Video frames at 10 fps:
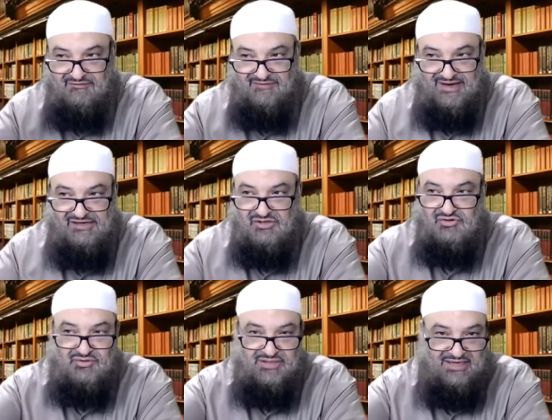conveyed
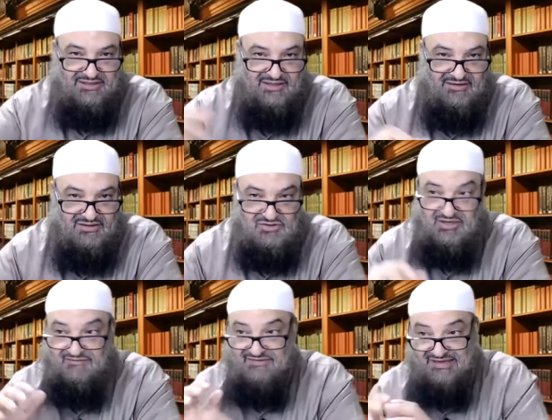to the leader. So
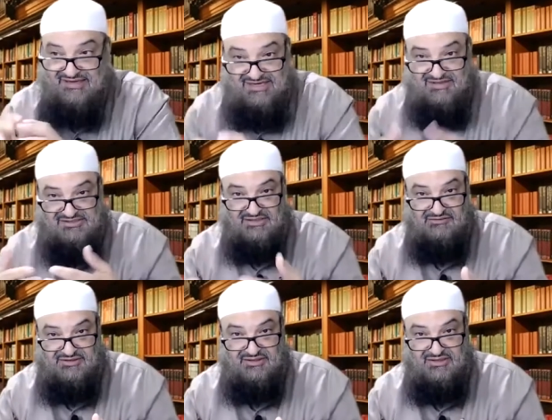if the leader, the
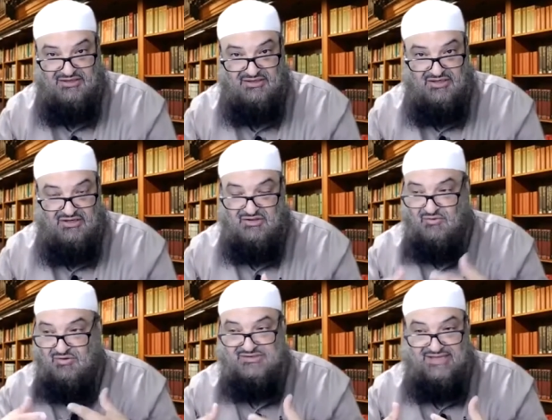sultan, the
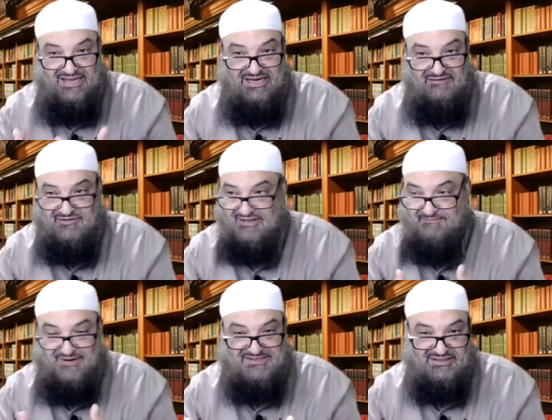one who's the khalifa, the
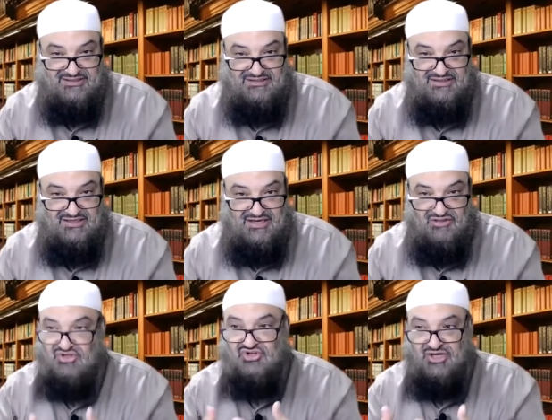president,
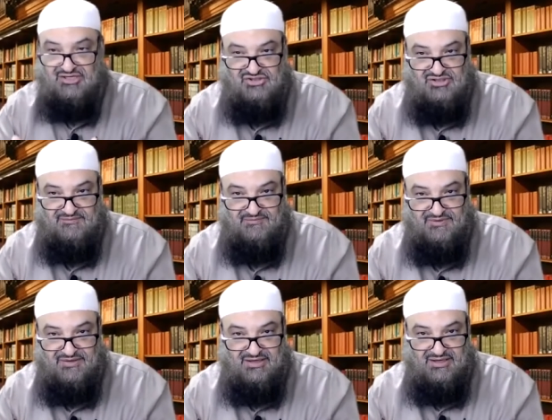the judge,
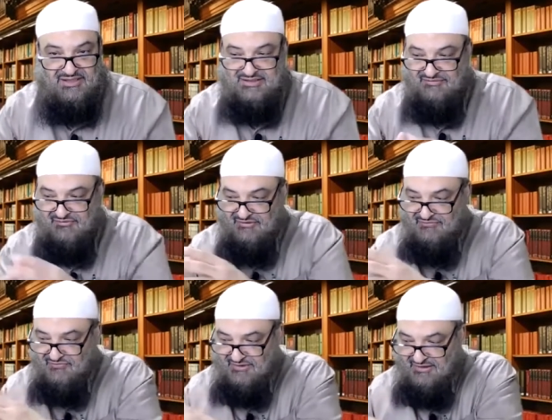the,
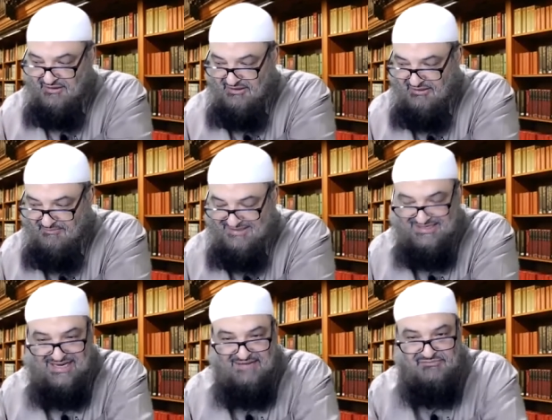the
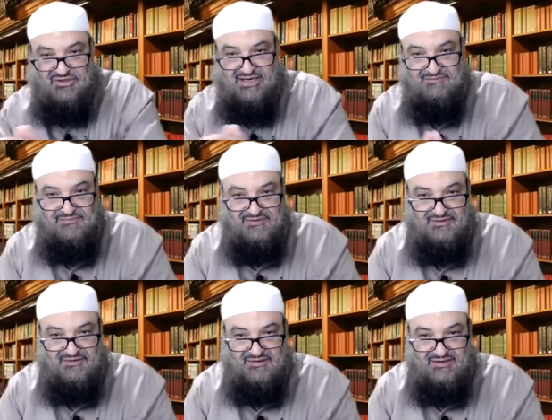matter came to him.
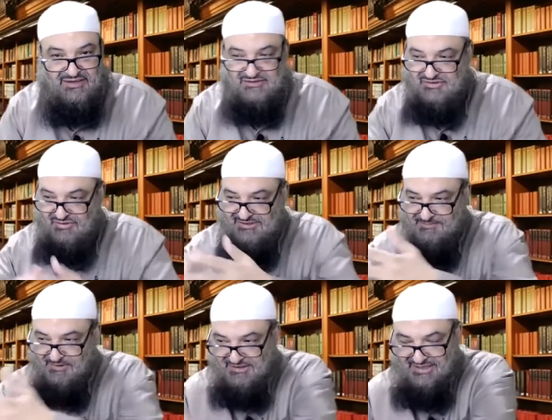So this
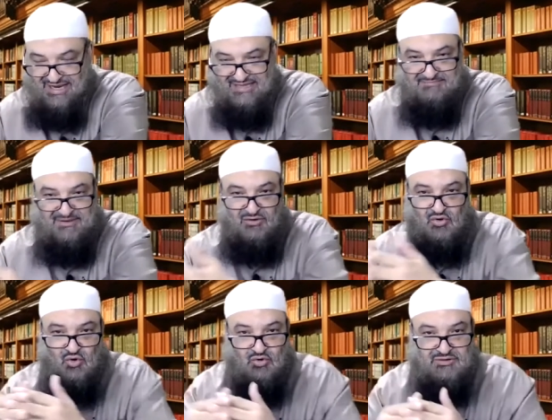person had been
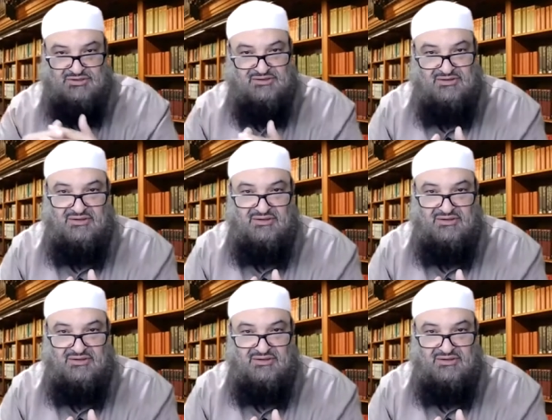caught